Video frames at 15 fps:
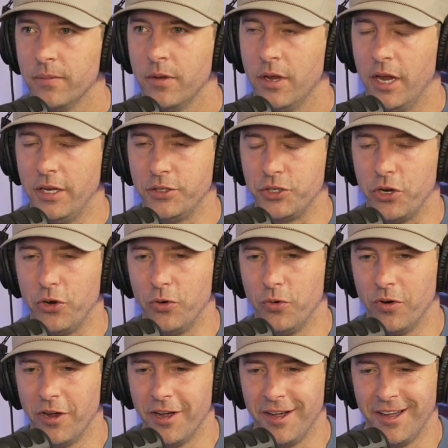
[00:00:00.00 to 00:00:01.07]
And
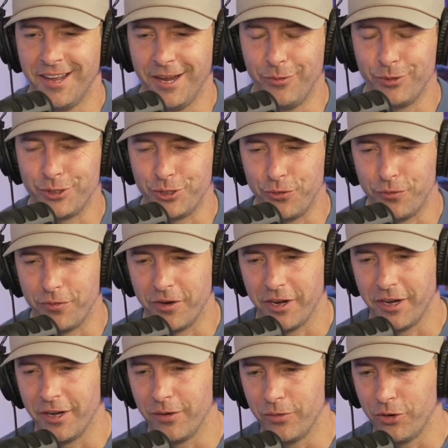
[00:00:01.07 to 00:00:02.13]
so it was so
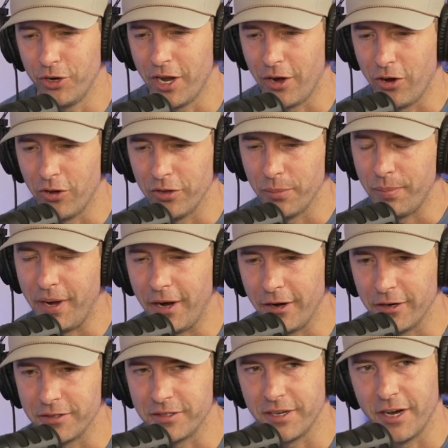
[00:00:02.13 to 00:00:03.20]
funny. You got all the
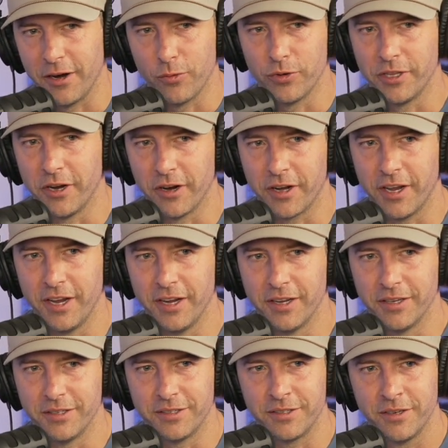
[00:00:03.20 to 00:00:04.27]
parents there with their
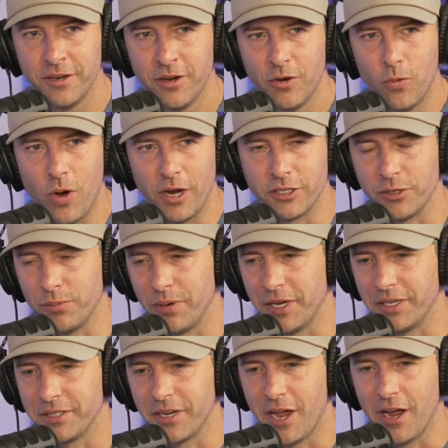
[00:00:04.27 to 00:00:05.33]
kids watching them play
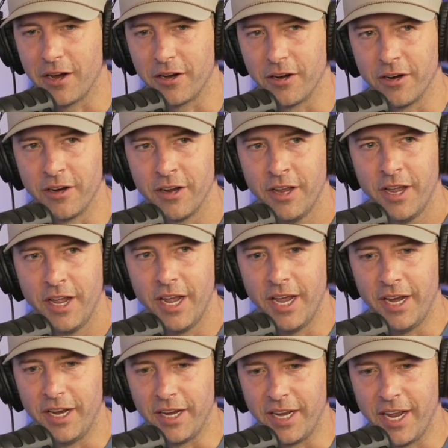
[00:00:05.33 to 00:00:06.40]
soccer.
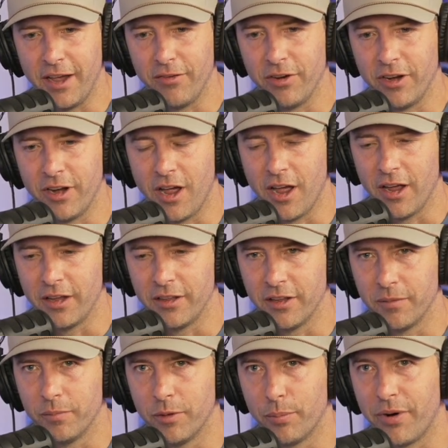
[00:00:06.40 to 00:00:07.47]
And then Kevin and I, the
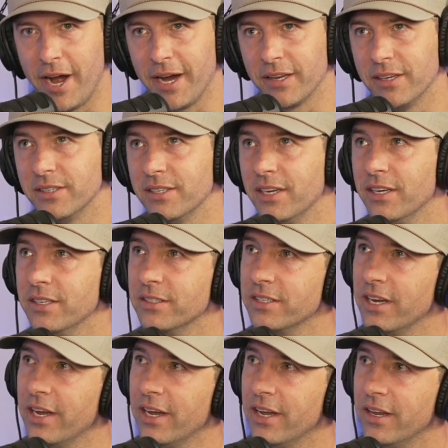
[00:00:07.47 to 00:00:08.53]
practice ends
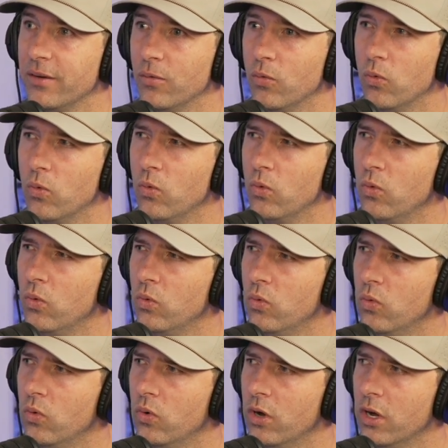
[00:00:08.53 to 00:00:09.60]
at
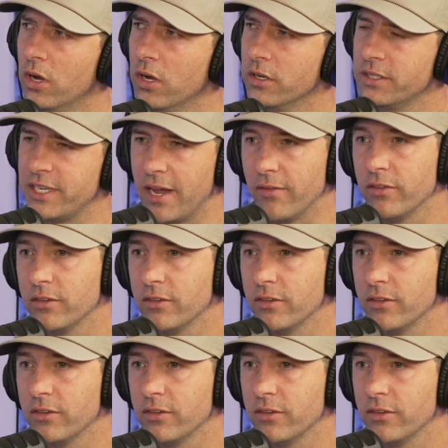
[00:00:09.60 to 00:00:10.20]
7.